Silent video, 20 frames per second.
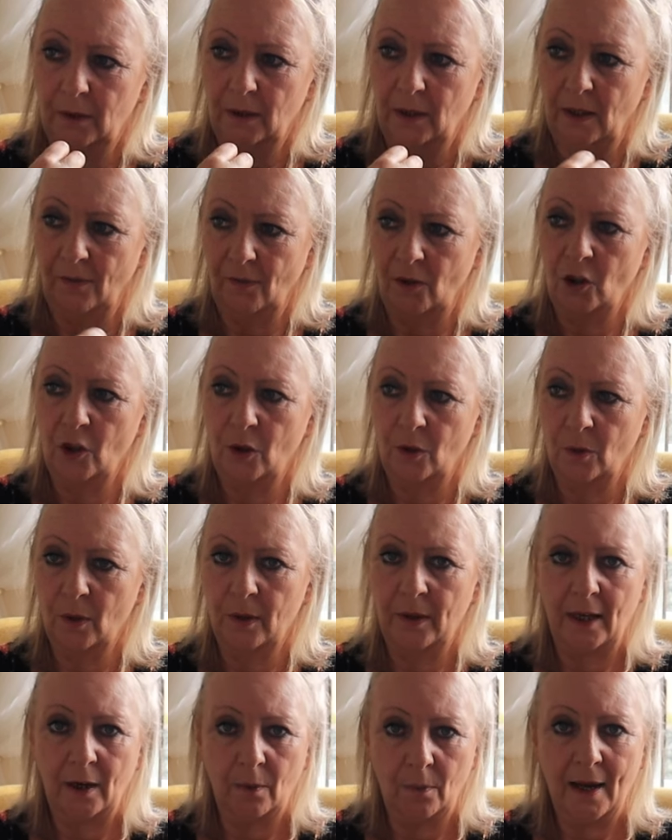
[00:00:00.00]
giving you
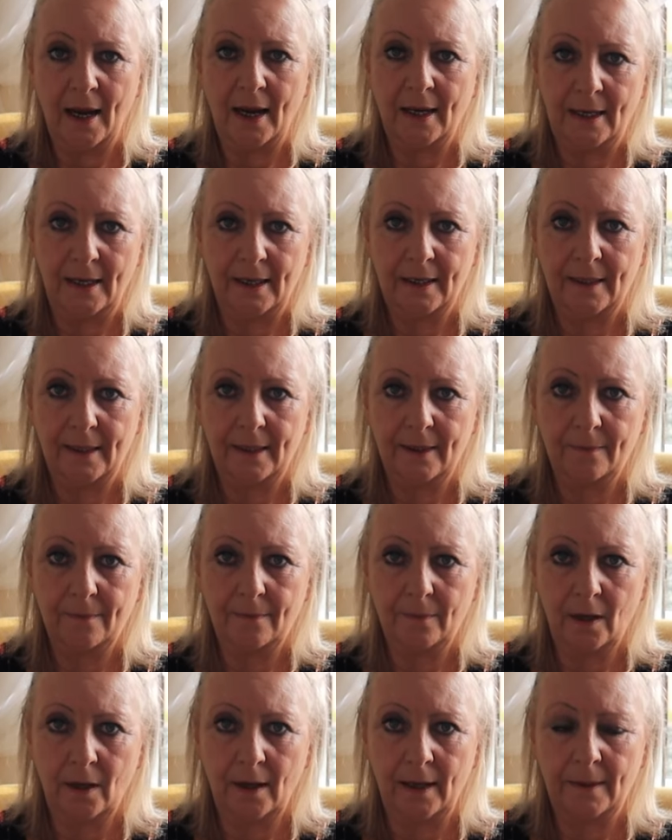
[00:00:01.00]
the awareness,
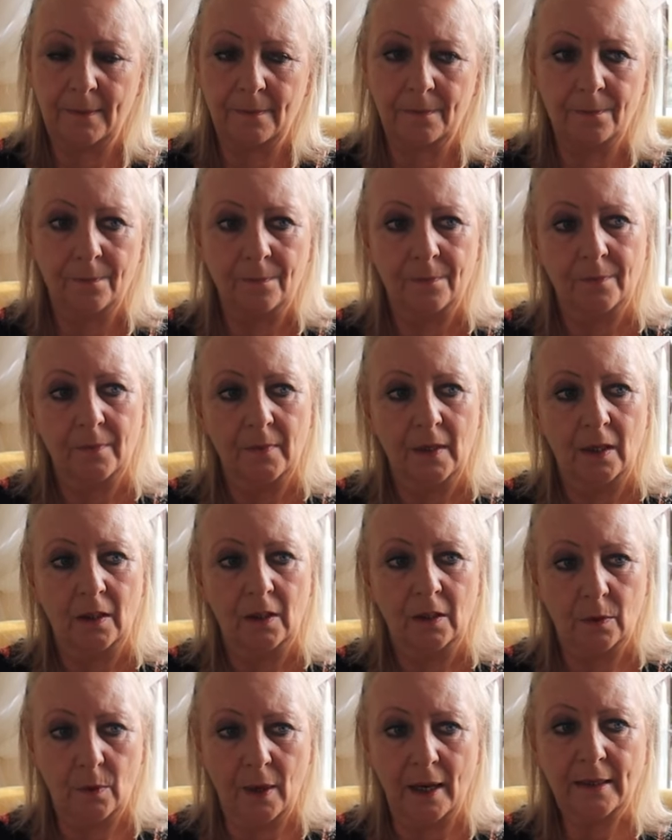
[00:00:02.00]
right,
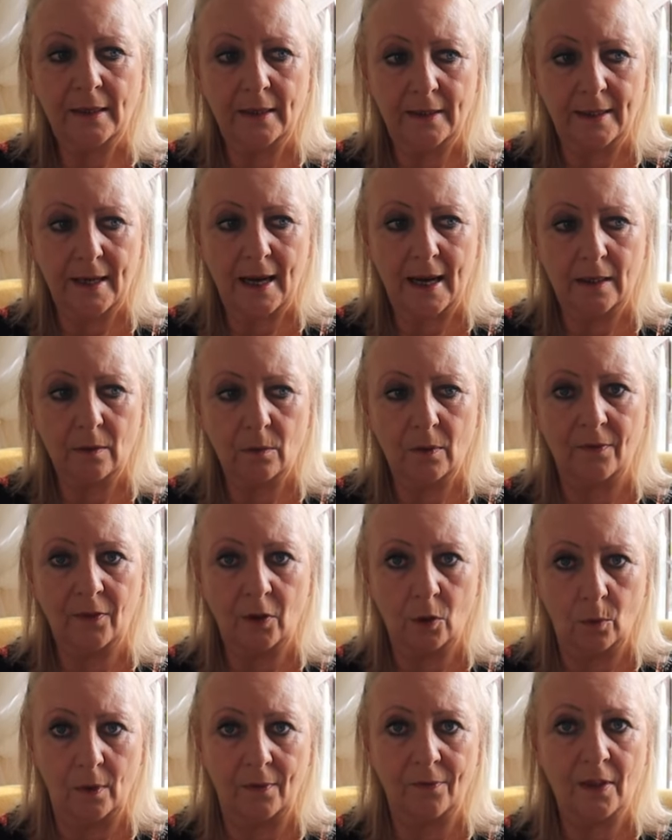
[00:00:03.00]
to understand whether
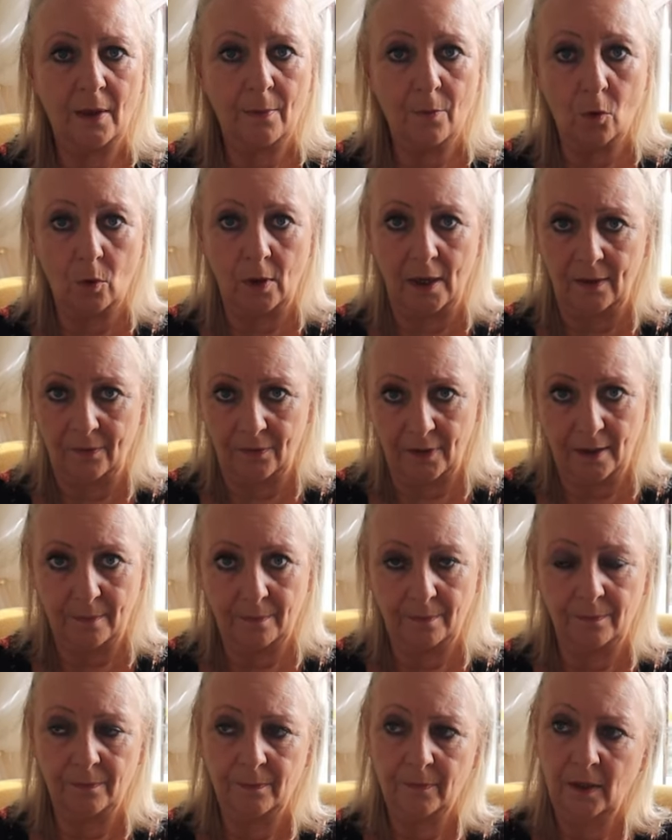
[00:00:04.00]
you're with them or leave
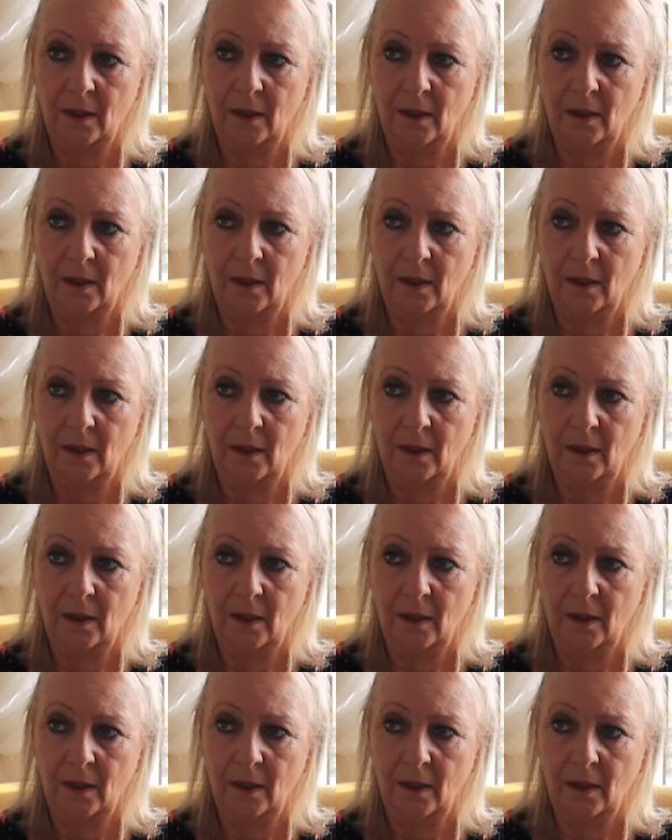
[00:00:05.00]
them.